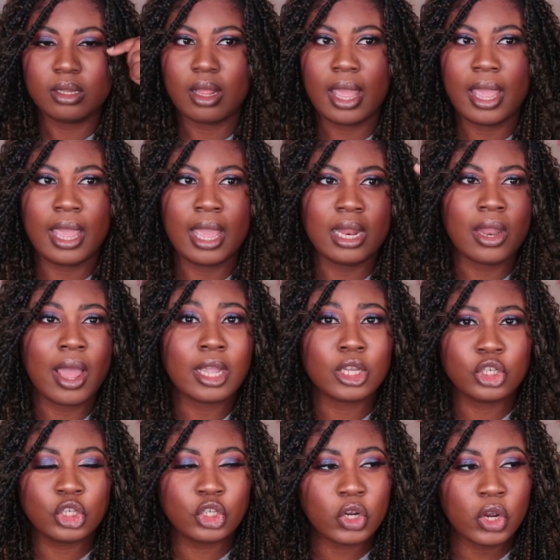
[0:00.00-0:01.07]
hair-like
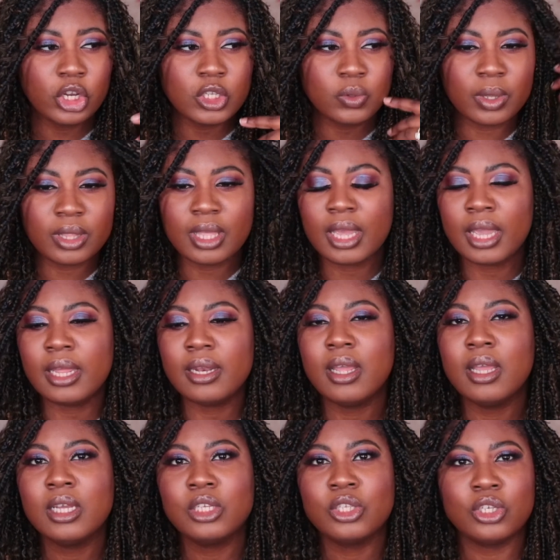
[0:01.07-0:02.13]
strokes with it,
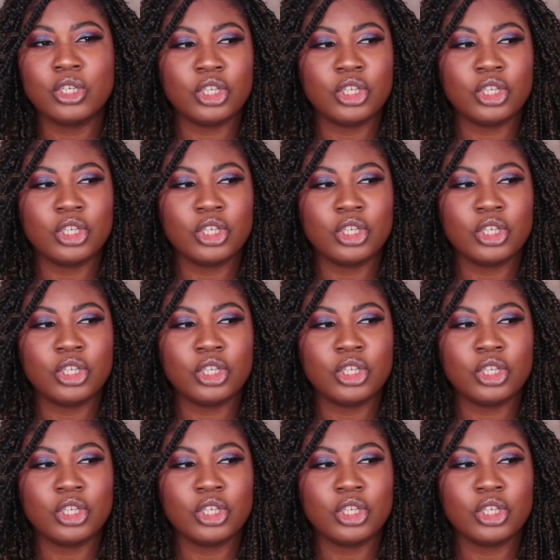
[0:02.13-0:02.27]
so